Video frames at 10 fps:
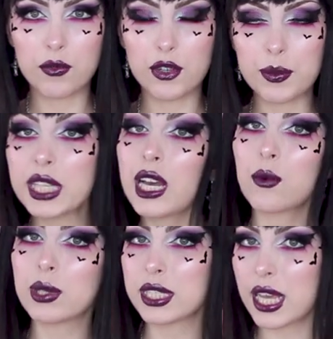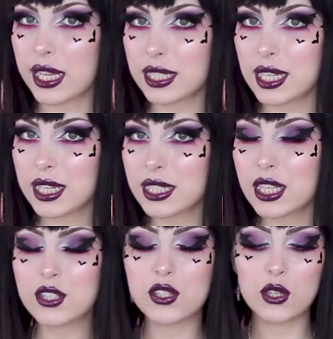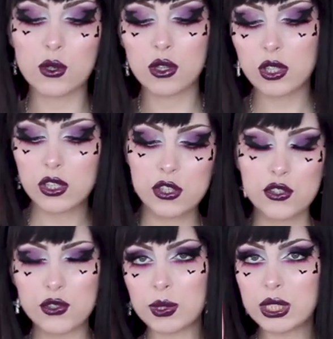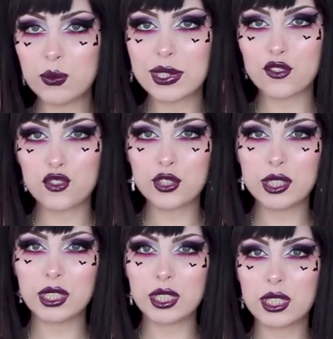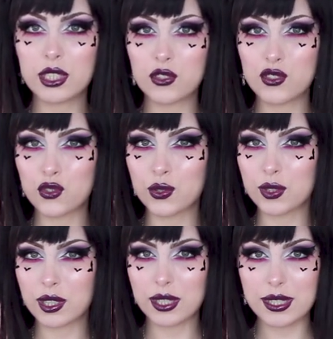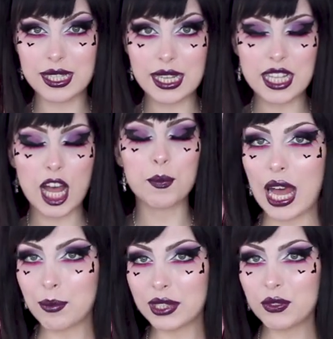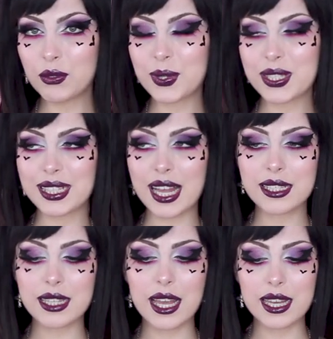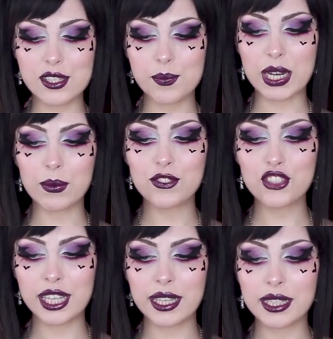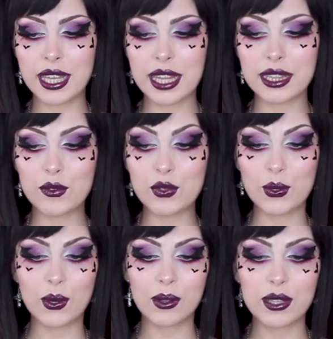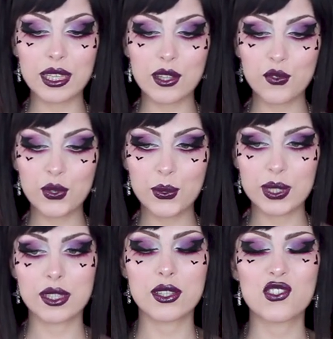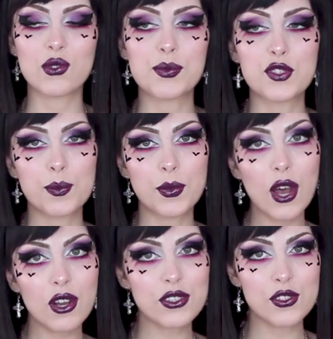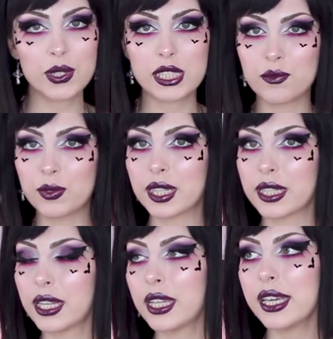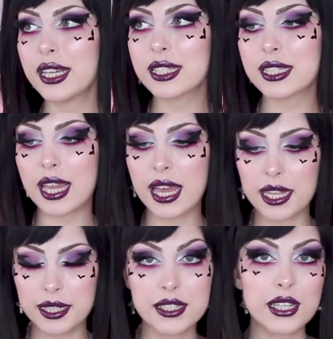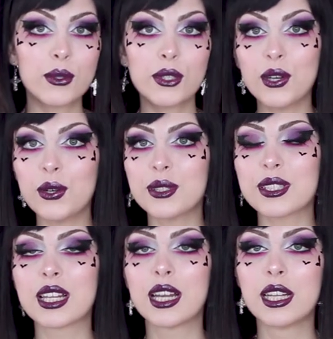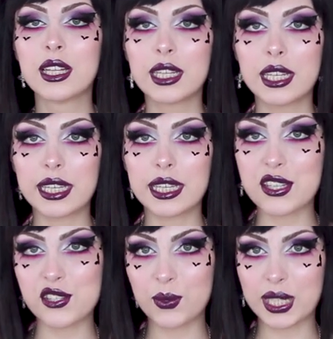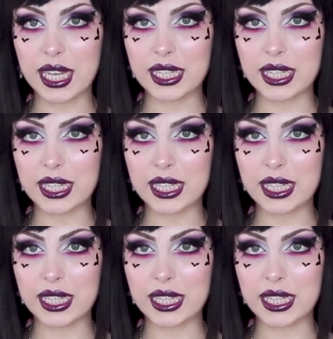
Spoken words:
for me. I wear an XS, so usually with Shein you should size up. I believe it was a size S, but I will check it and leave you all the info in the description box together with links and discount codes in case you want to